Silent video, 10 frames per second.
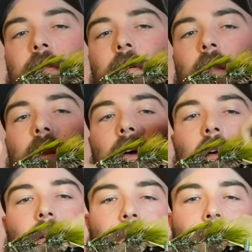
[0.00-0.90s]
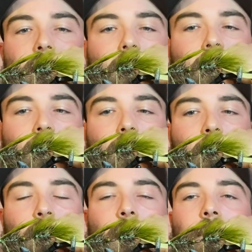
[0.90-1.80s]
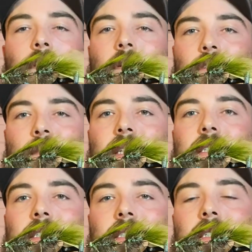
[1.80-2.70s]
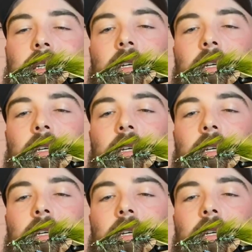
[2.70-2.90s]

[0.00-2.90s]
in for both of those species.